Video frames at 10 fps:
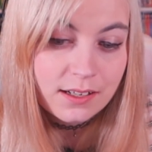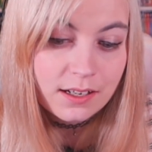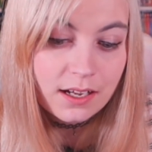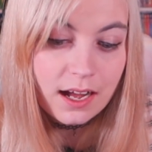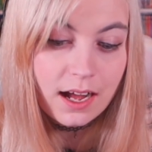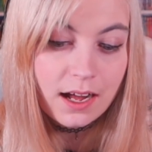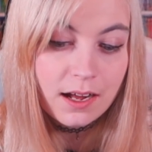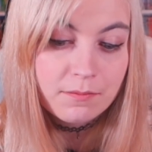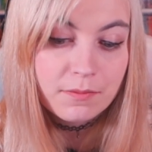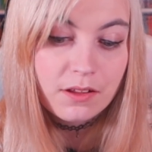
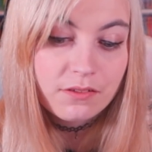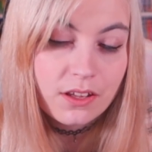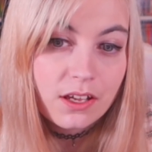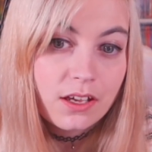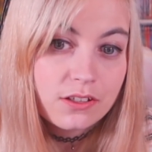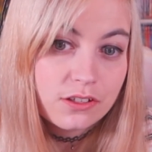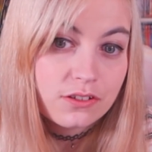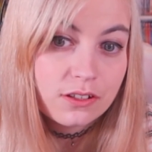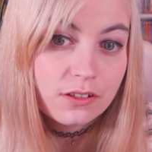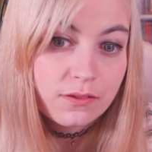um, the
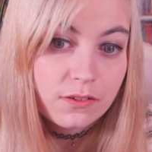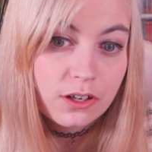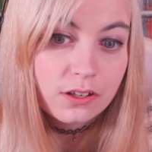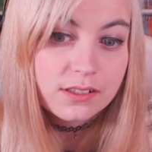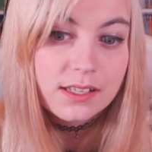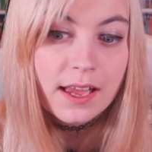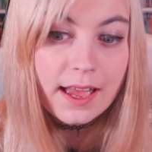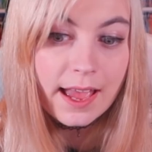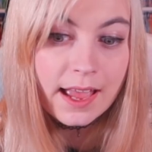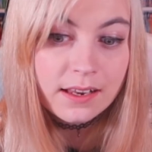destroyer of worlds.
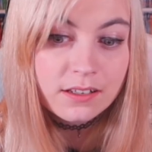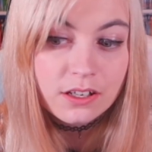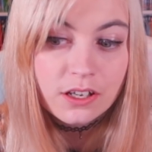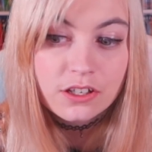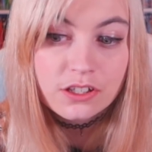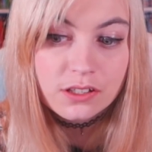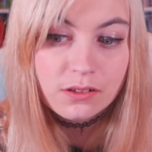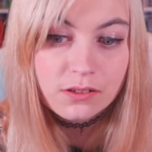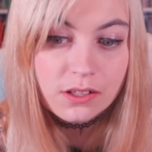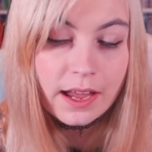And she's
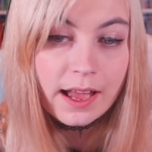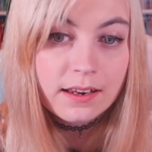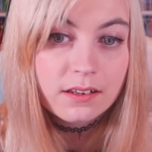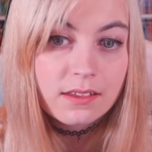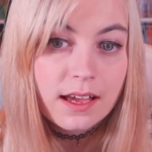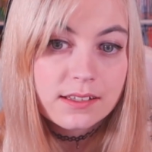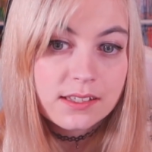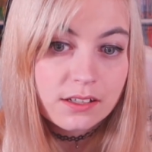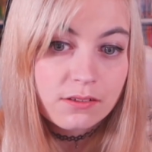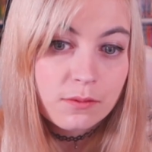also had that
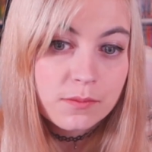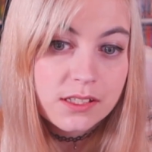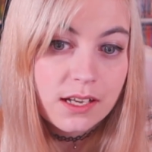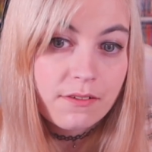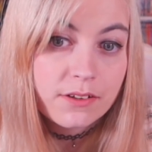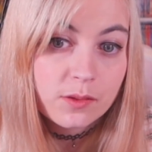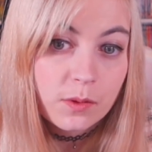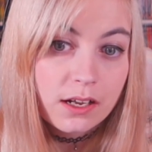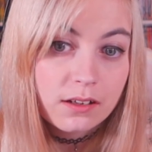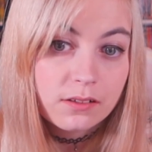serum stuff as
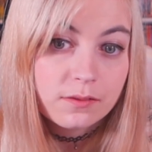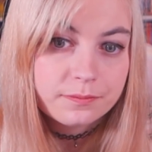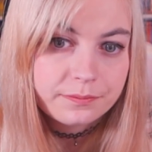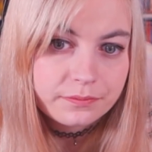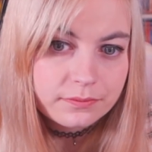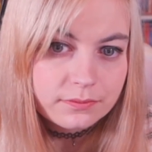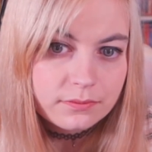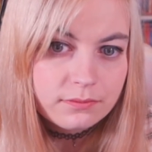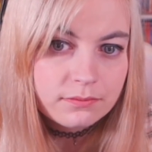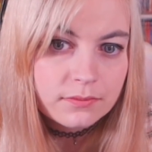well,
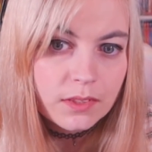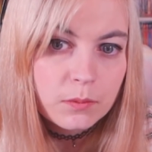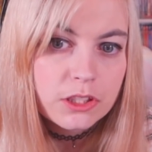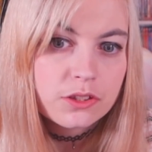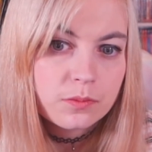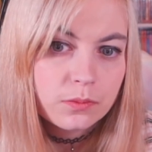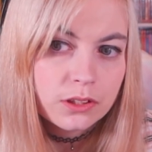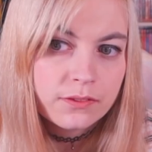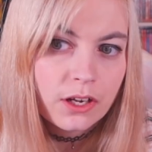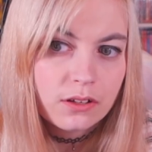which would
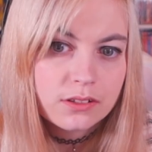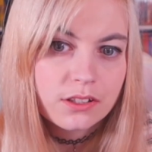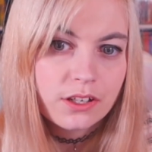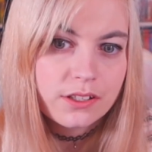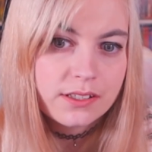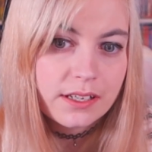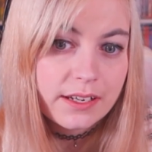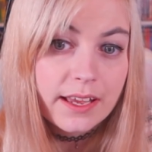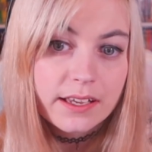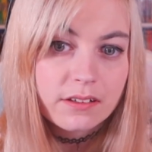have altered her
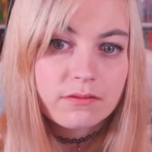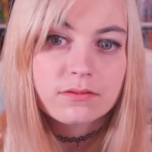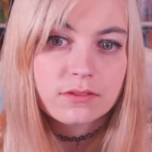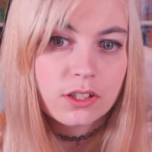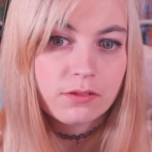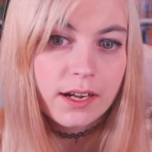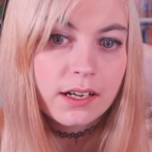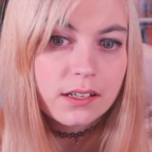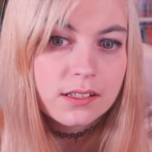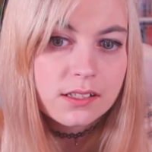DNA, correct?